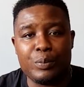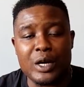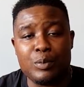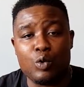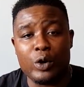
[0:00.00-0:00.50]
of
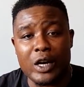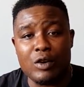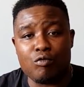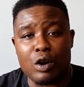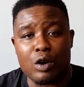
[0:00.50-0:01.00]
people
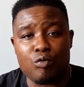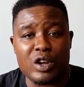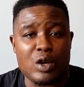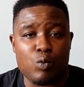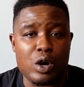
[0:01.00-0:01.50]
in Rwanda
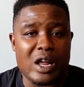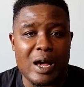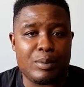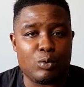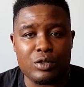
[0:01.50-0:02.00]
really weren't
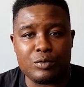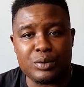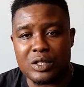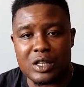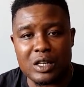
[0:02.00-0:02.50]
happy with this
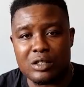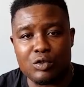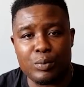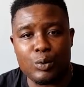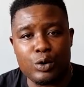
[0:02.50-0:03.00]
particular
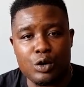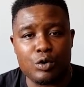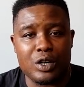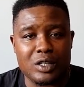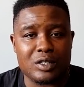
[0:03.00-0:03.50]
deal, but we're not
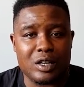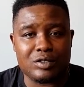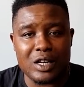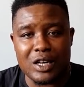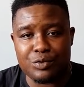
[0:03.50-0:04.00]
going to
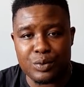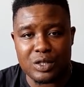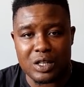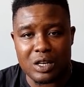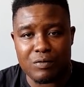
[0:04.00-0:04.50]
discuss that in this
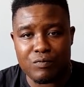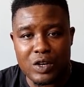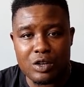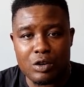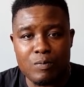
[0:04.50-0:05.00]
particular
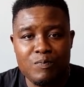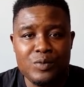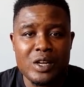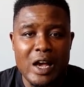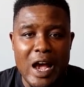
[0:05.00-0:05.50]
video.
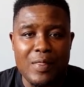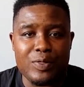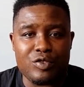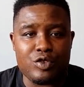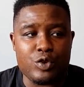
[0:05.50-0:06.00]

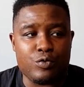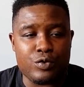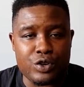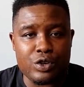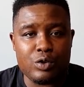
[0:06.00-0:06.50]
And this
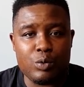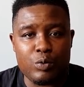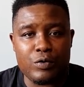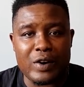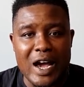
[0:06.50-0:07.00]
new deal
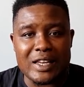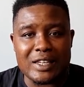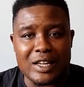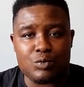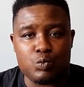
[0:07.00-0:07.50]
with
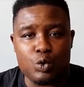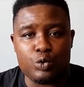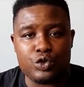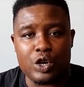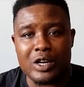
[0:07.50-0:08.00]
Adidas will
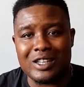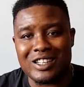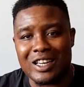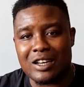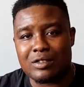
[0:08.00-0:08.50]
certainly
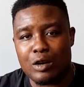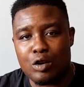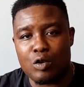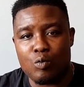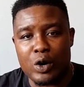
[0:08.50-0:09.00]
take us a
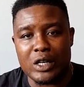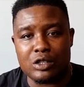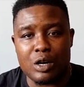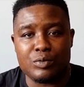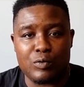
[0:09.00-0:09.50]
long way in
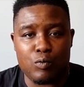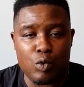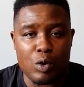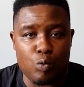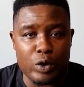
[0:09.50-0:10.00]
terms of
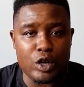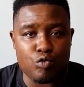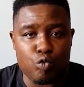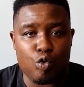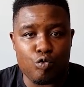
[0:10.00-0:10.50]
what we
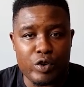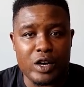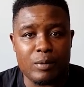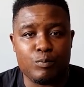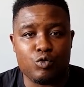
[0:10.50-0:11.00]
draw
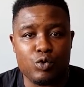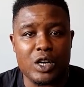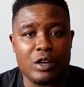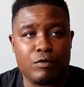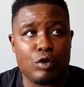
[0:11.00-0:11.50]
in
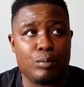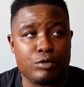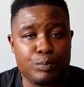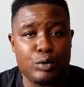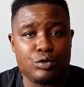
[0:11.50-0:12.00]
really from
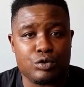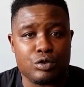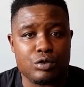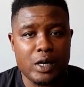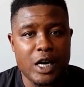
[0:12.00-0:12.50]

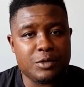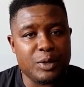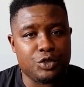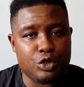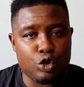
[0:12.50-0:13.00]
sponsors. As
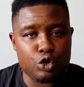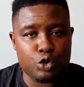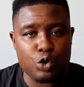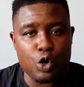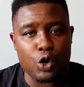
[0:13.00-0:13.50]
mentioned not
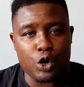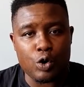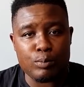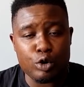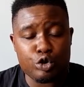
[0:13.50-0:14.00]
too long ago,
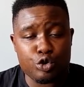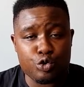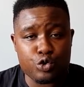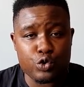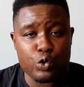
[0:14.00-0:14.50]
I'm not too
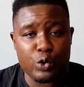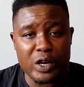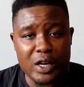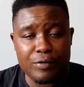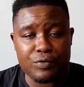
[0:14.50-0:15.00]
sure
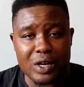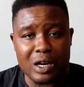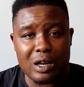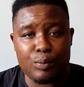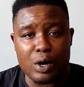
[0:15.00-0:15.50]
if the
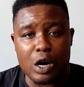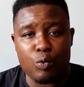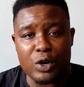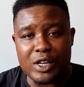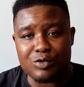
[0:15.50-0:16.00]
club are
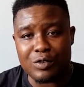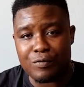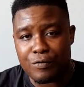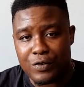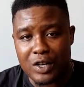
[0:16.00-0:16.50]
willing to
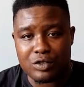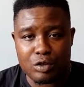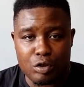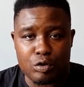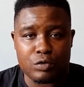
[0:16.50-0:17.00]

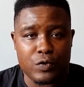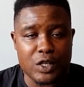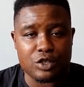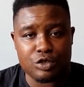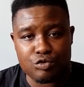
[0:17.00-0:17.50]
invest those
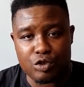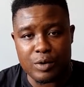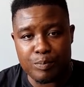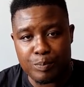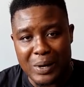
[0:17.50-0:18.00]
funds
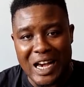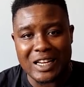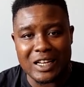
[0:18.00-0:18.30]
straight back